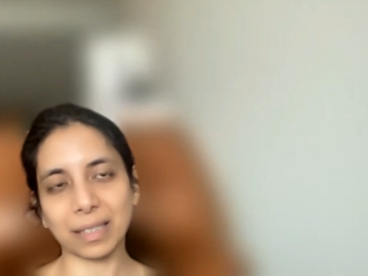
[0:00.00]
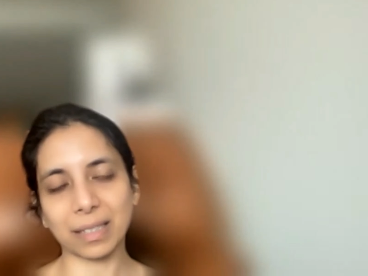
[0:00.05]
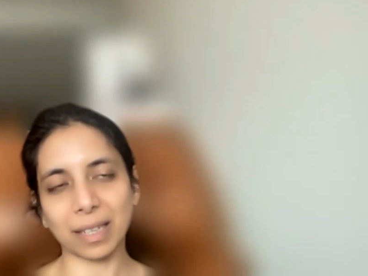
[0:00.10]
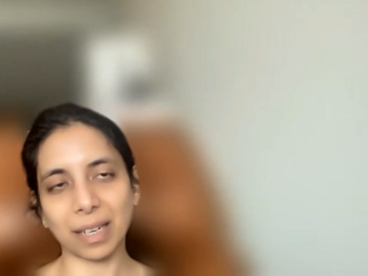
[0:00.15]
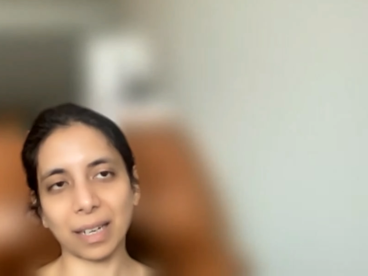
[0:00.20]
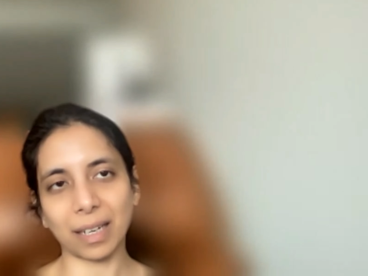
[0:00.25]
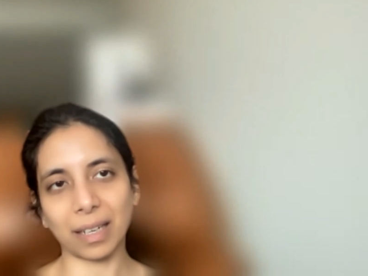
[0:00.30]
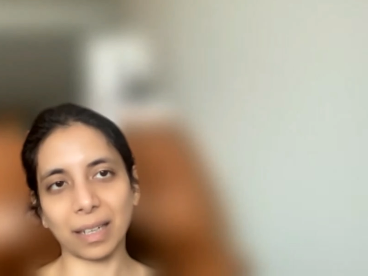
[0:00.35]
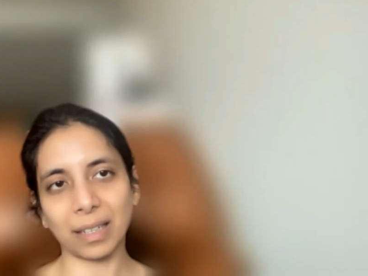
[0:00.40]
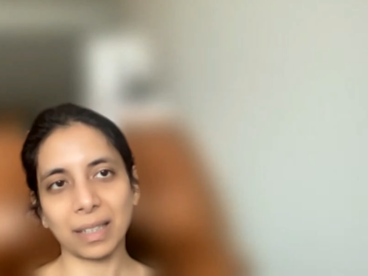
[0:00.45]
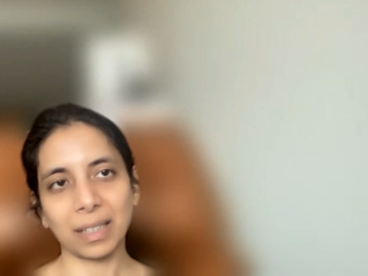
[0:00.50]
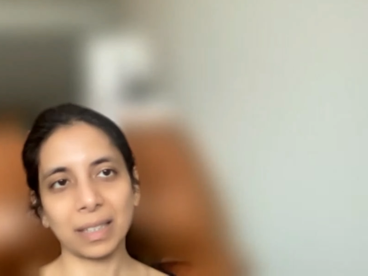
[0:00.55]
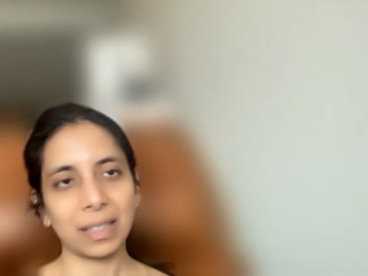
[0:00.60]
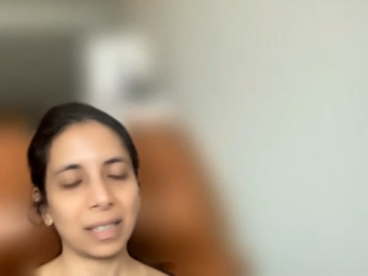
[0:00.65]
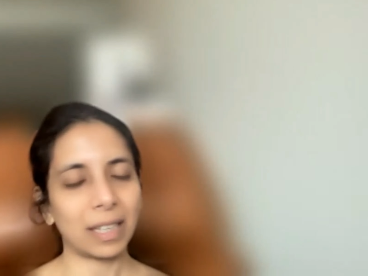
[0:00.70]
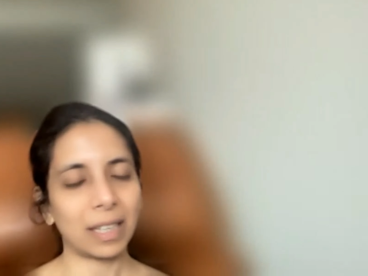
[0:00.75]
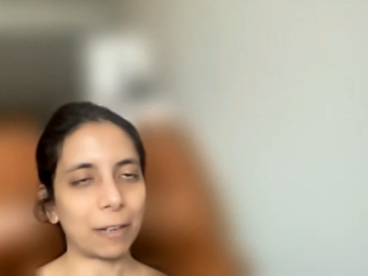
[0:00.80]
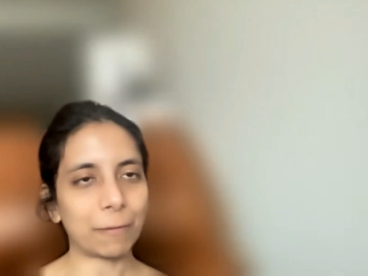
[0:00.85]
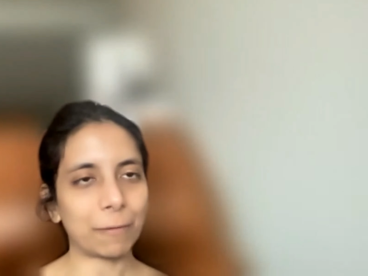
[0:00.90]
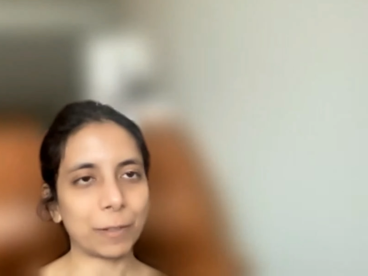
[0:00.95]

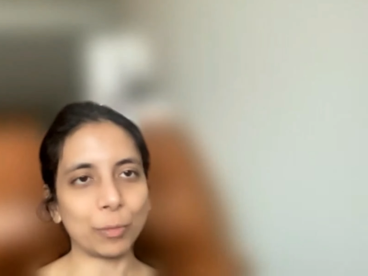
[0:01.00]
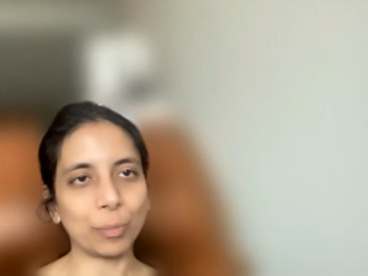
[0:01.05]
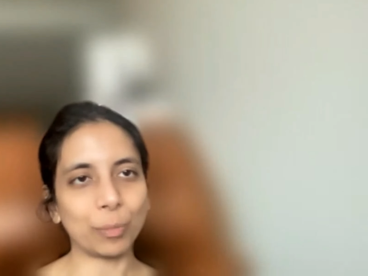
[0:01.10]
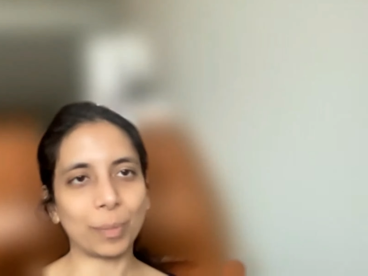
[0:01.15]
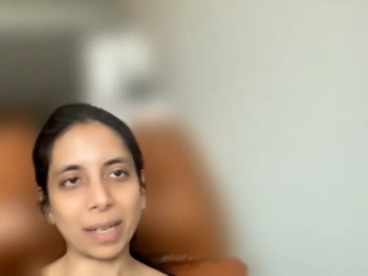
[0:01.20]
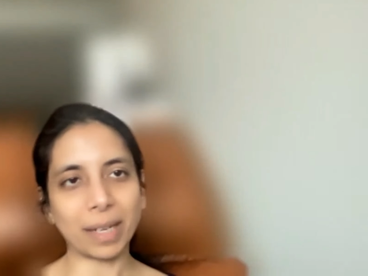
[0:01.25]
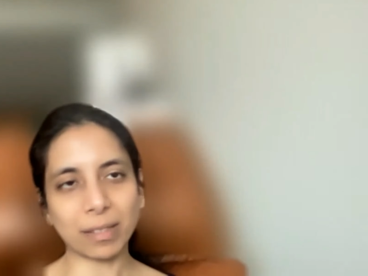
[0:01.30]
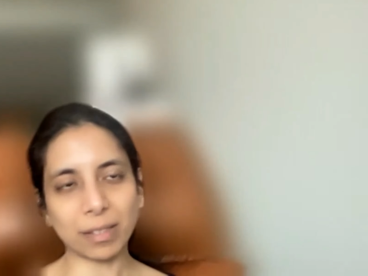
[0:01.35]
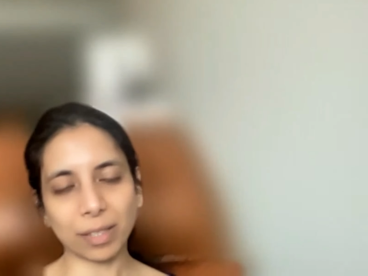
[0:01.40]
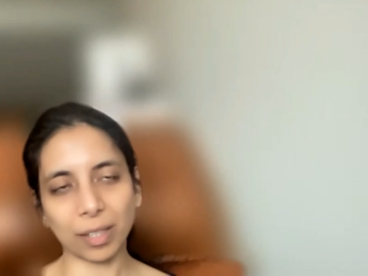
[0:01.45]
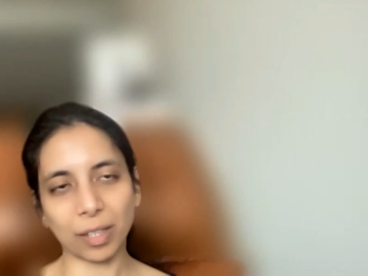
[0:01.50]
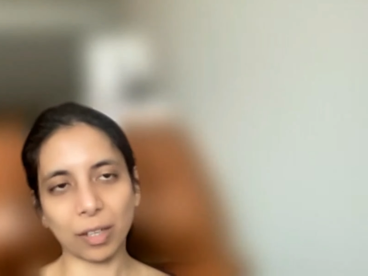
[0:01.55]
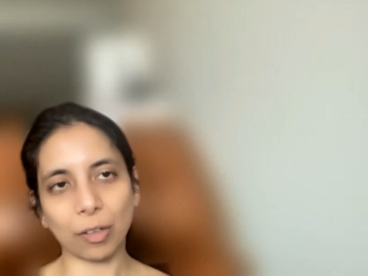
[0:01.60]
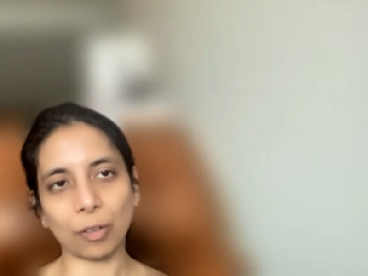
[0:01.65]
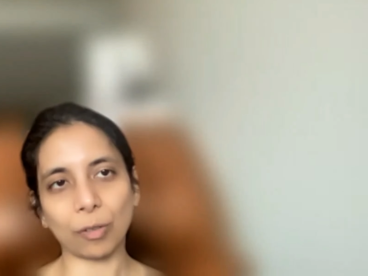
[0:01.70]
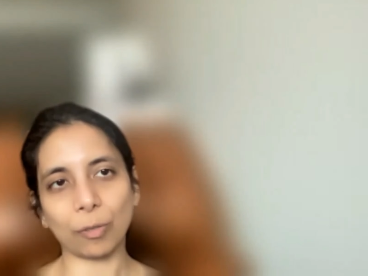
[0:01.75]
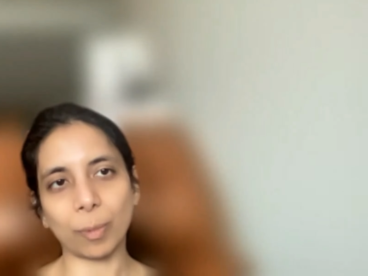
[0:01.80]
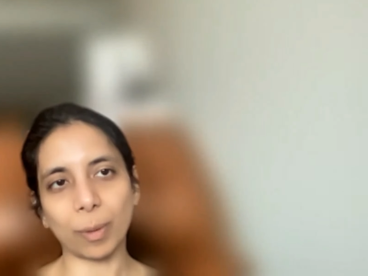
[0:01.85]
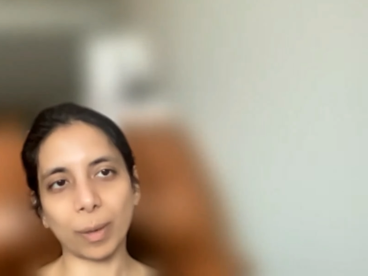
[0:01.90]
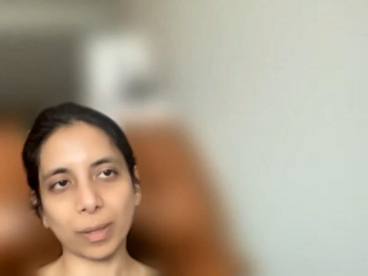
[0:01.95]
a few months
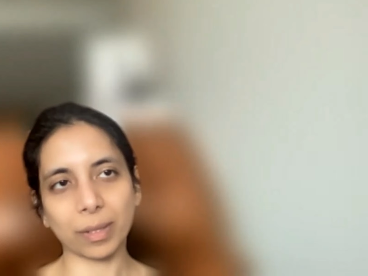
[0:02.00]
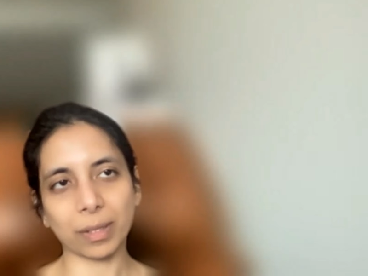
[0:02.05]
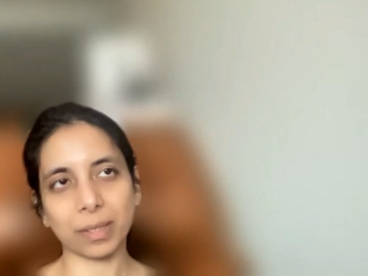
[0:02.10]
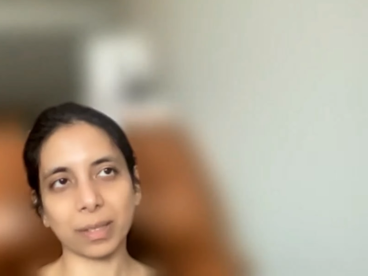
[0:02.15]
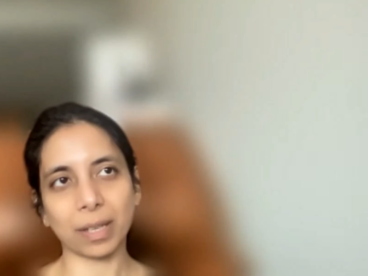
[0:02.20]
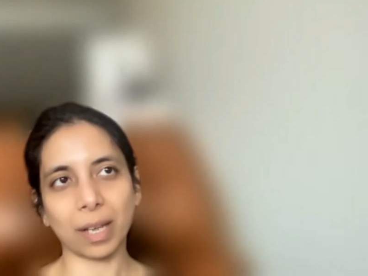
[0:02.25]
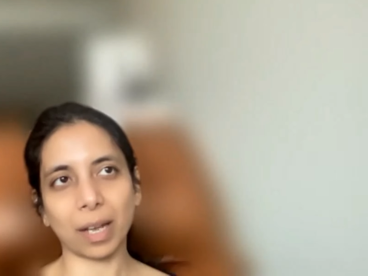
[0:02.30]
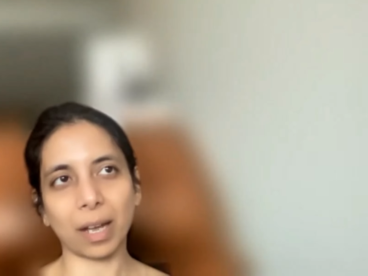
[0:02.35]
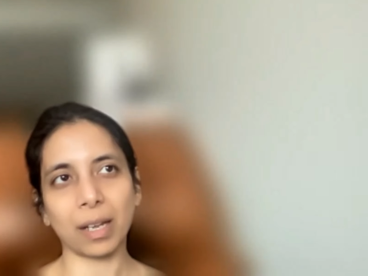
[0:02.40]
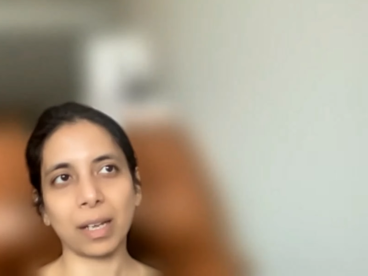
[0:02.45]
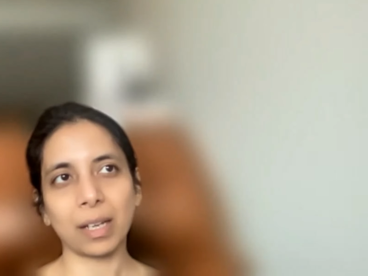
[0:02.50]
ago was